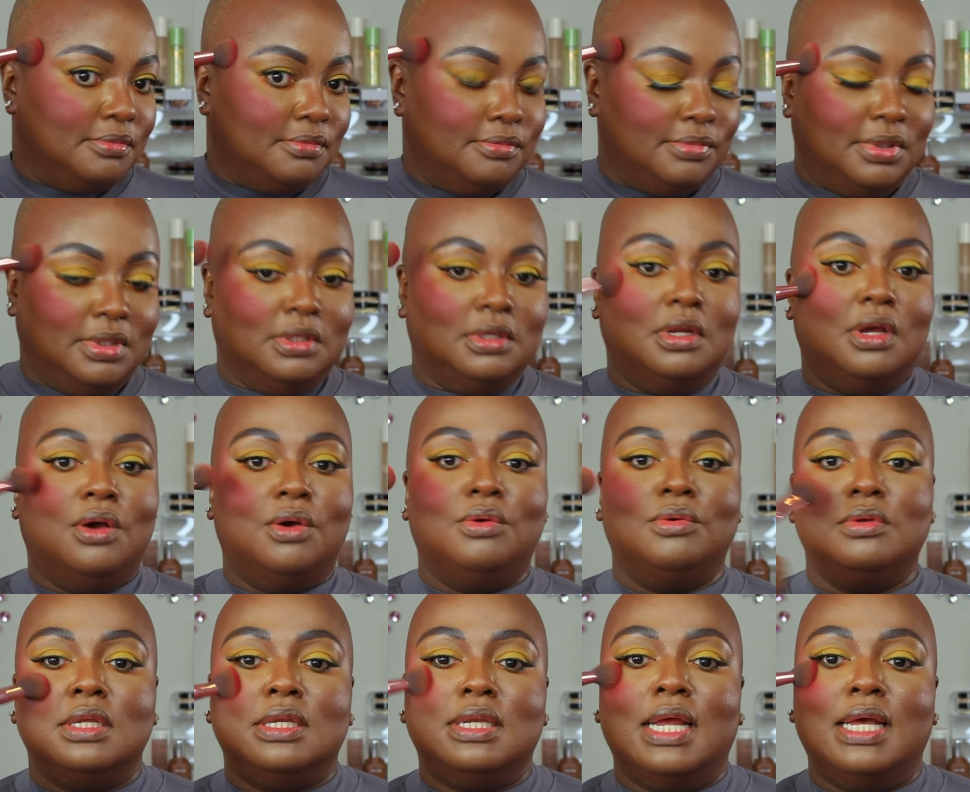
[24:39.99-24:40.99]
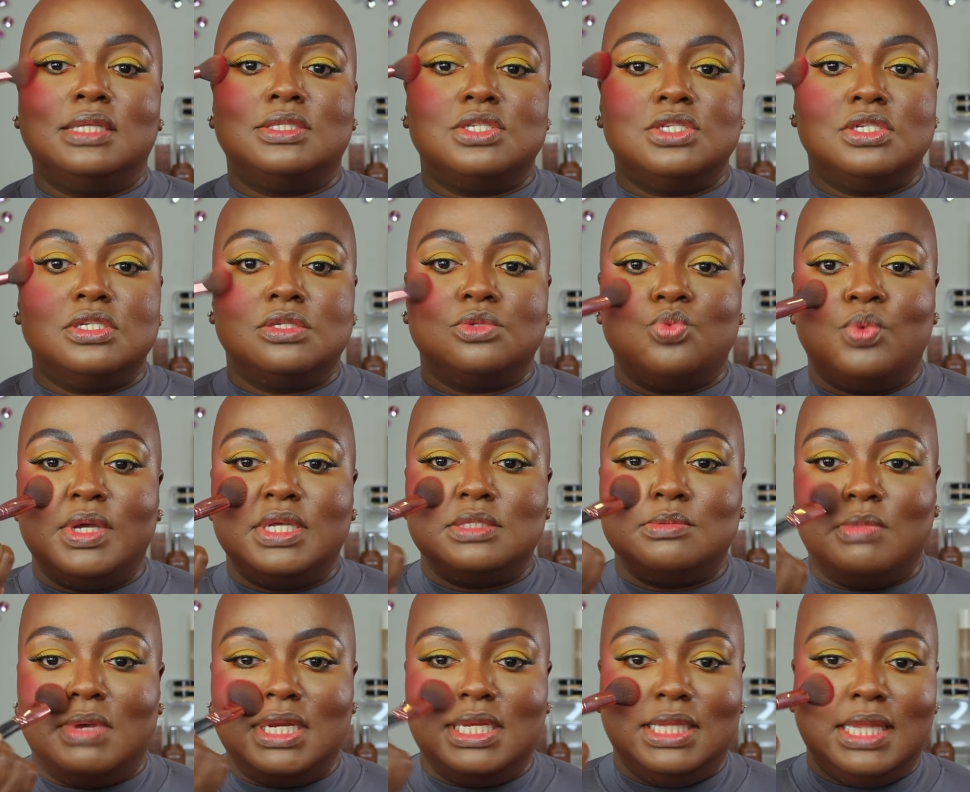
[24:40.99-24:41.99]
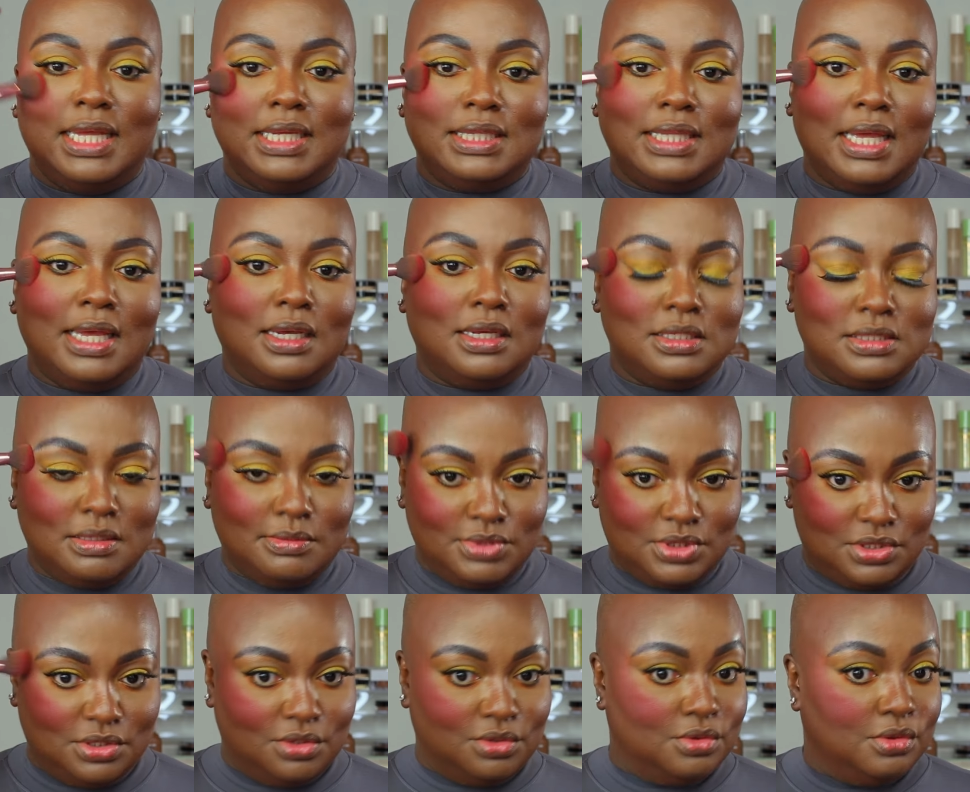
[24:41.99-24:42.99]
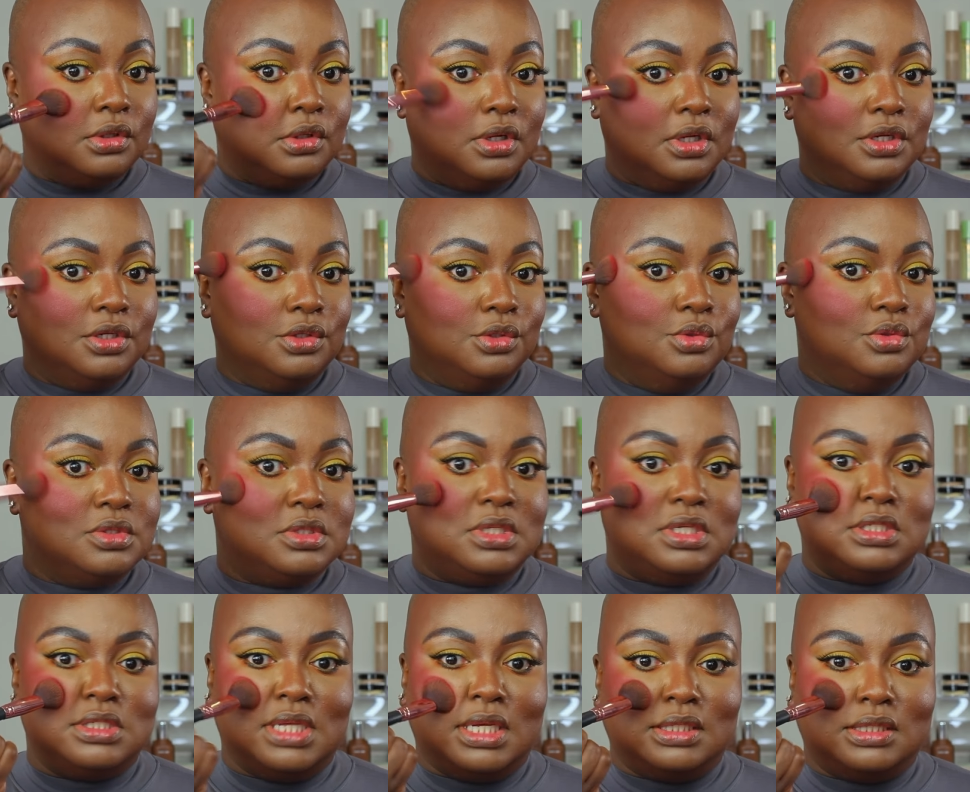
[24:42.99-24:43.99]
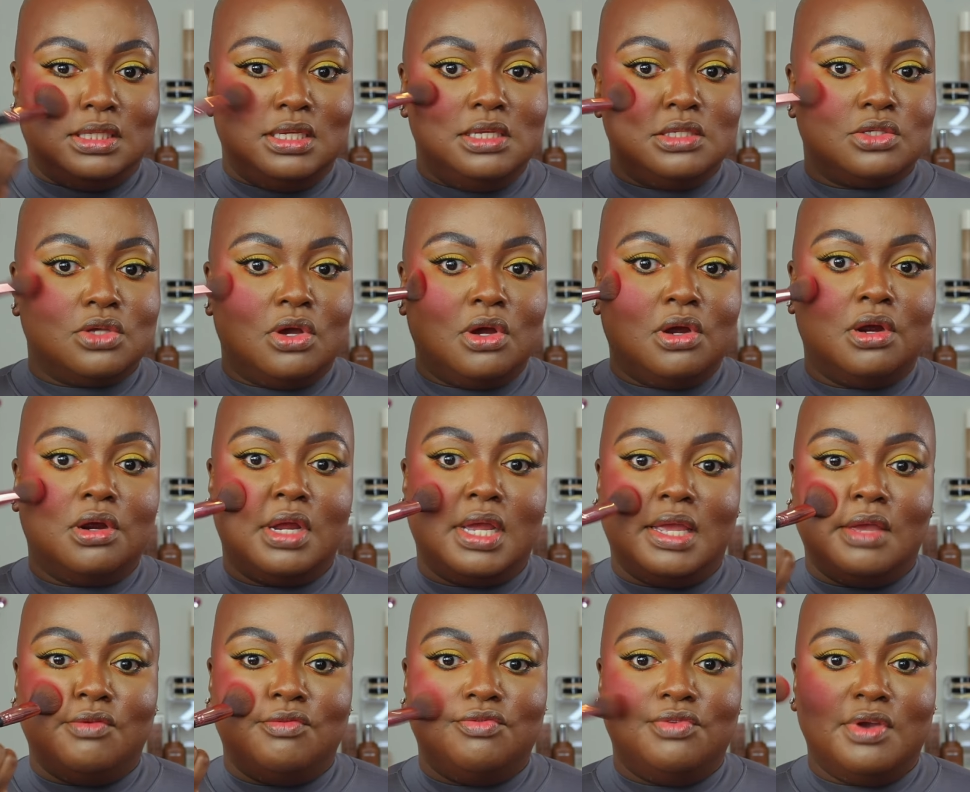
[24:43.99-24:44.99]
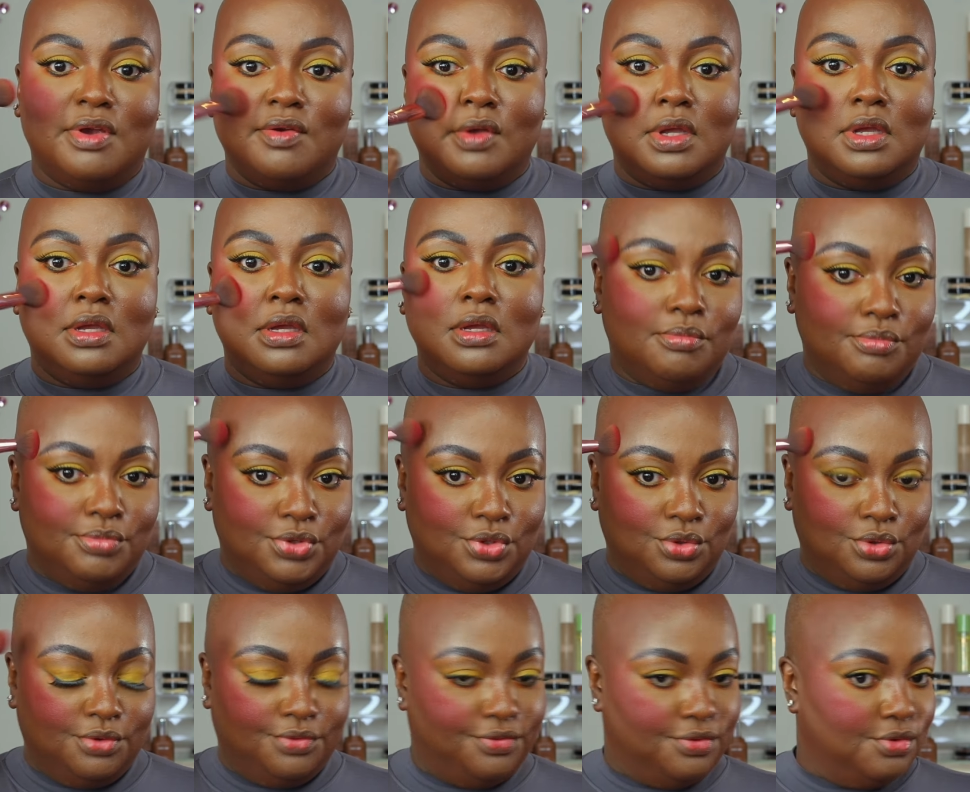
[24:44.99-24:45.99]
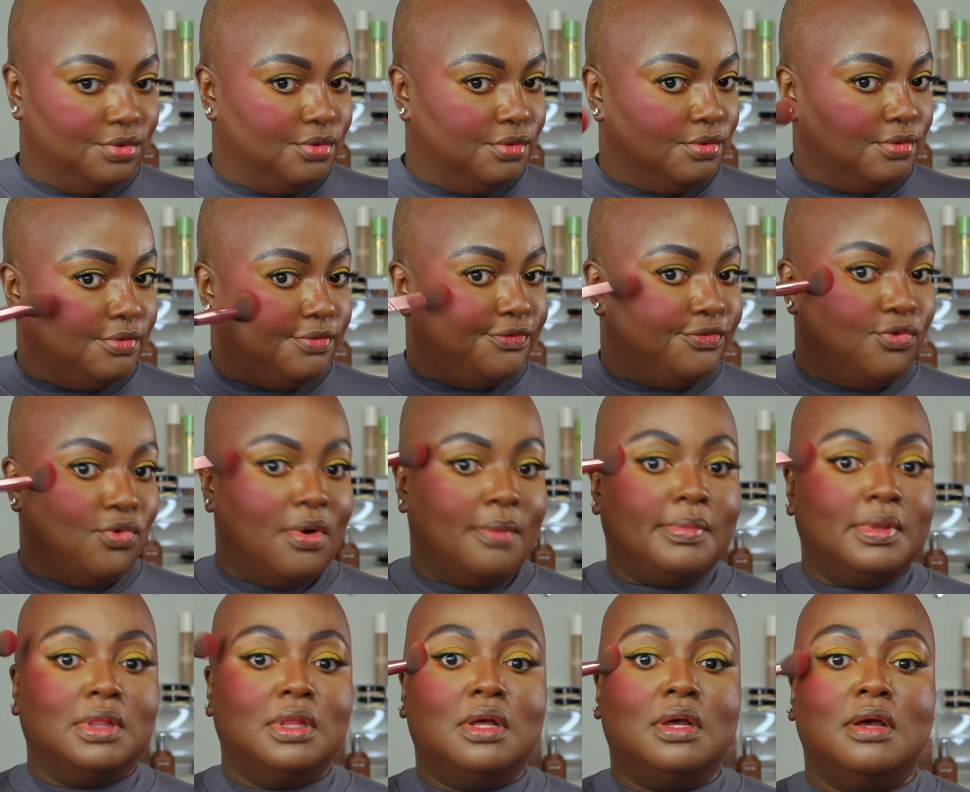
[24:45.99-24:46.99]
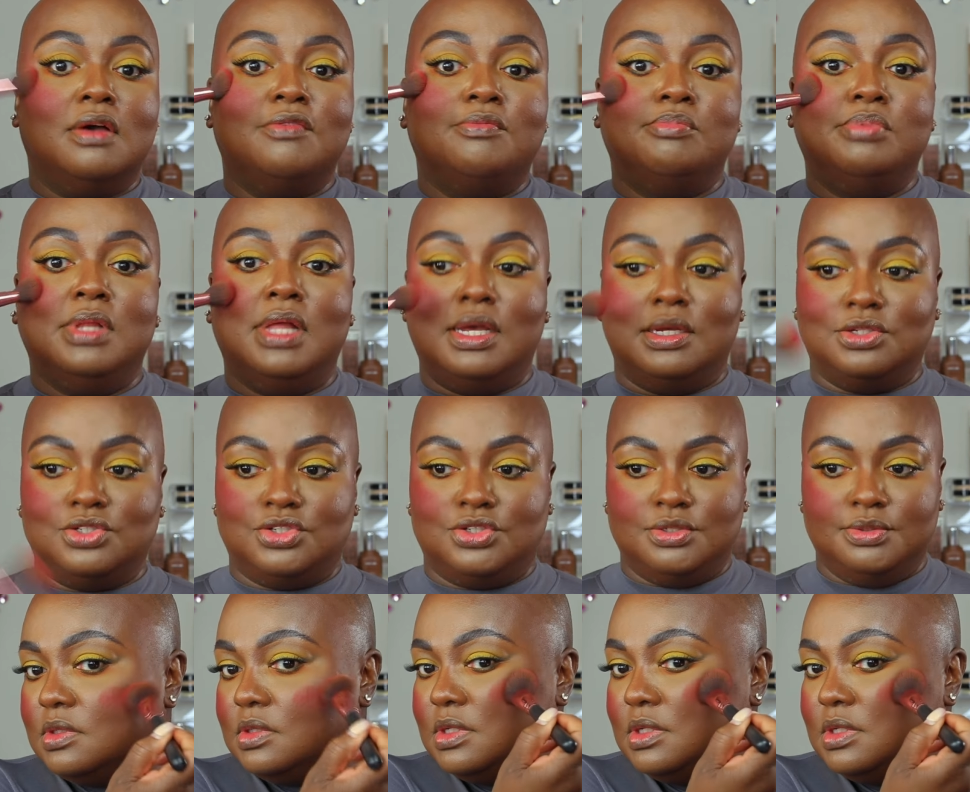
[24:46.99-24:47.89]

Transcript: But no, not to just waste money like that because I'm still going to use these. Like, these are a very beautiful formula of blush.